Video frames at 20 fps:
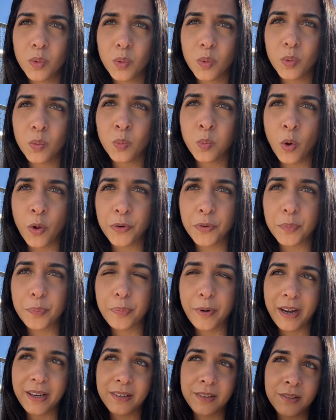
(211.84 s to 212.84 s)
want
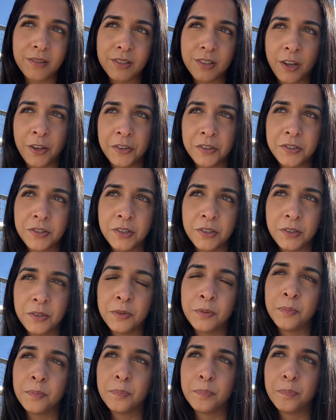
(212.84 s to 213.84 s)
Brandon
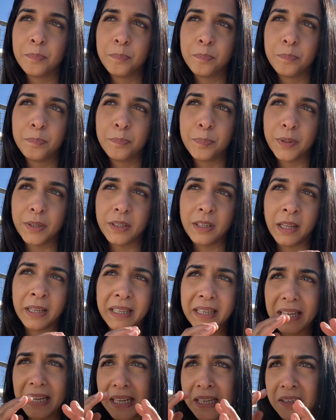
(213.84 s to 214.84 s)
Sanderson, but
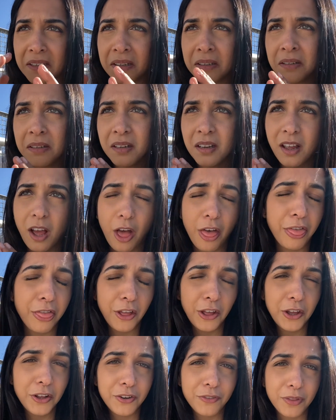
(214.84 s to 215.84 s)
like in a
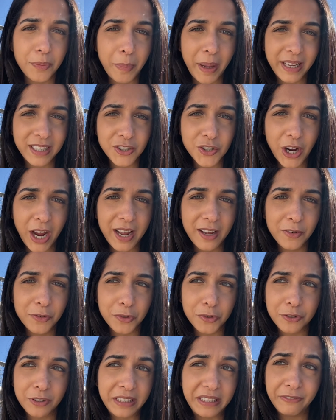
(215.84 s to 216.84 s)
third of the page count
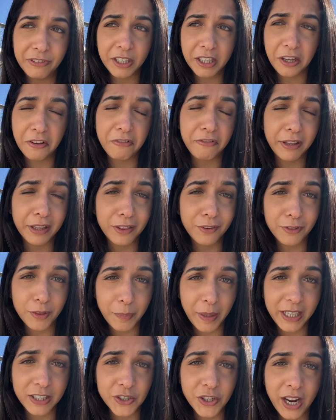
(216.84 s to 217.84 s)
or even like a fifth of the
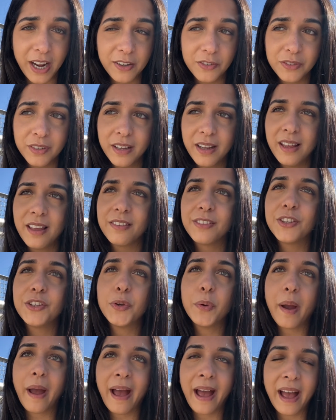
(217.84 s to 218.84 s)
page count, then
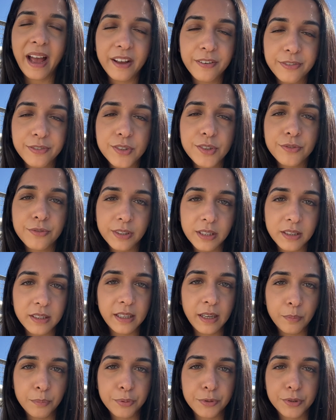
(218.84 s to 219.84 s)
you have to read
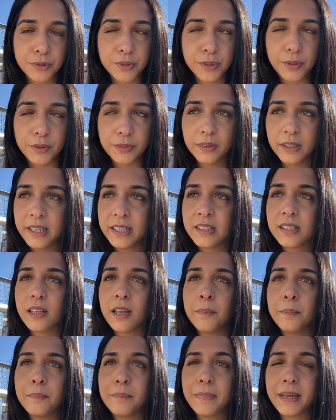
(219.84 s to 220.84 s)
The Empress Soul. It's
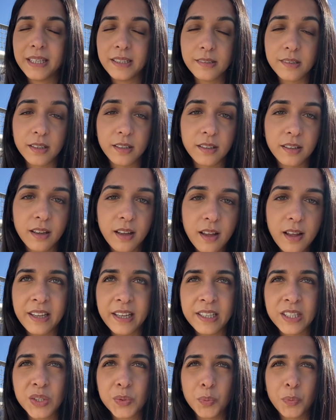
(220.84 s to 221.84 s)
amazing.
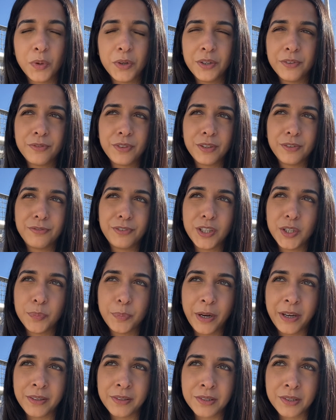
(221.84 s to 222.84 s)
It's one of the few
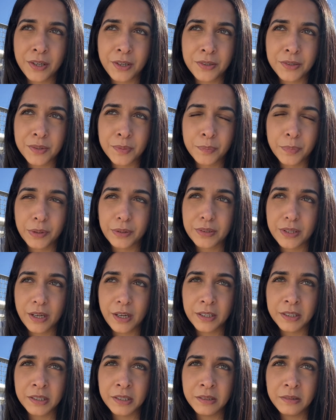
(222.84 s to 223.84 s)
Brandon Sanderson books that
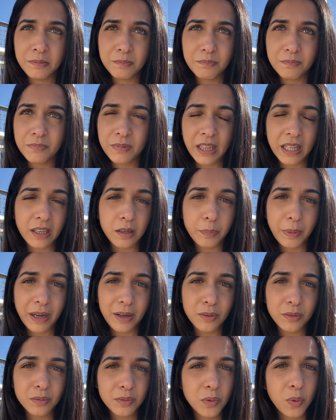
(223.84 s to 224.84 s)
I think
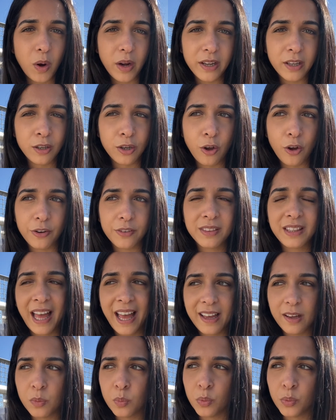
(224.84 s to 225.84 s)
about quite a lot.
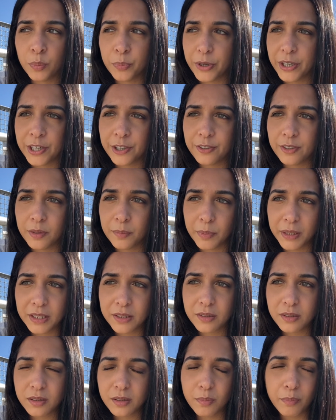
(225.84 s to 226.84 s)
That and Warbreaker are
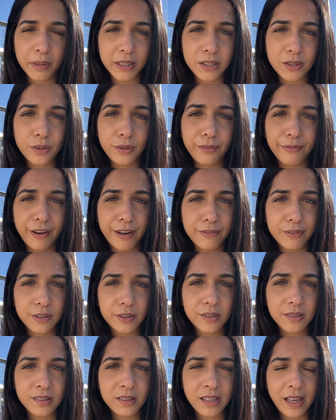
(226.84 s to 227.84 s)
my two
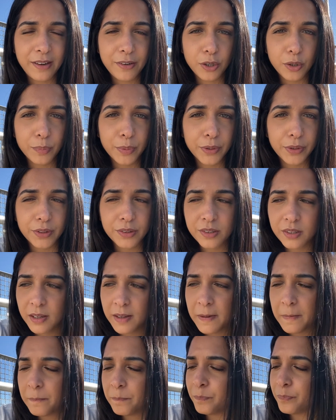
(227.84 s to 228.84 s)
favorite Sando books,
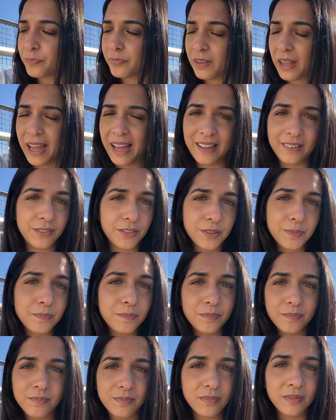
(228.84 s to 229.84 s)
and
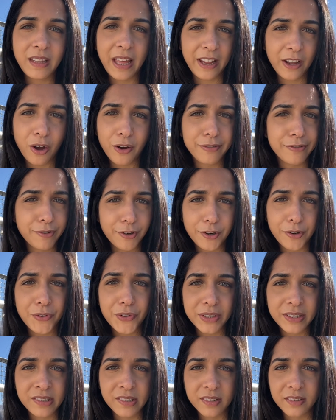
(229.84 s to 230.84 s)
they are for a
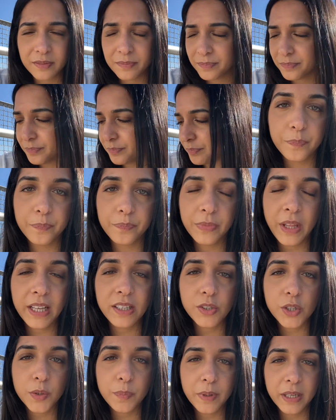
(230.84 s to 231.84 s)
reason.
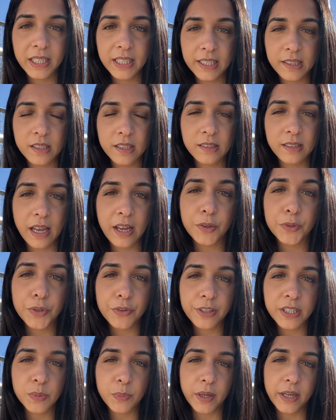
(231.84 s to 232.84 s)
Next on my list is
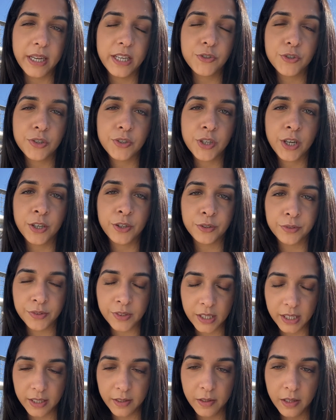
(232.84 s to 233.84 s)
Eldorado by Adrian
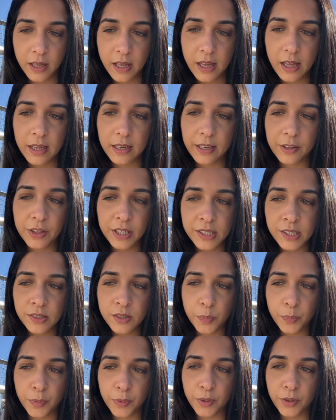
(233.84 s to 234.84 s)
Tchaikovsky. Now, this
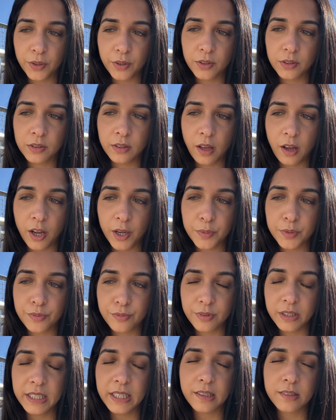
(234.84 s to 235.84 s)
is a book that I was
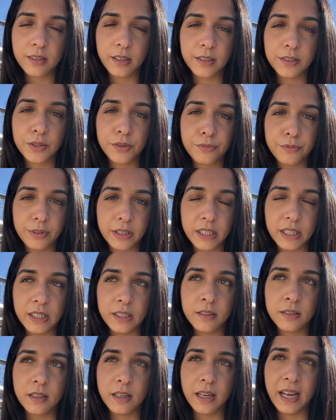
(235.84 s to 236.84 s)
really excited to
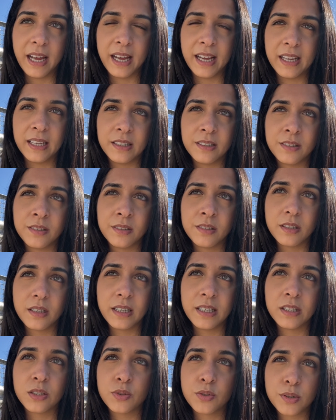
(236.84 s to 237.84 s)
read, and
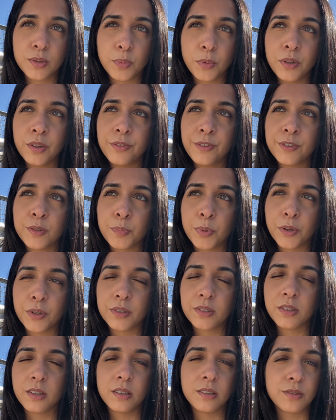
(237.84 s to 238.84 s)
it's just one of those
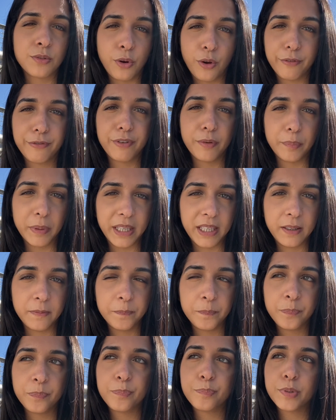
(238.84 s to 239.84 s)
books that is not for me.
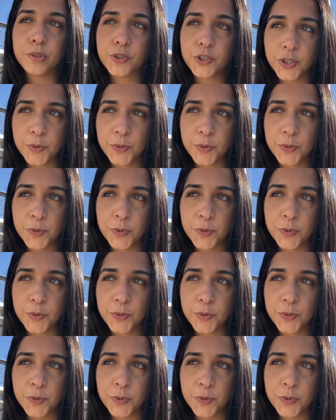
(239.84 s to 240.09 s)
But just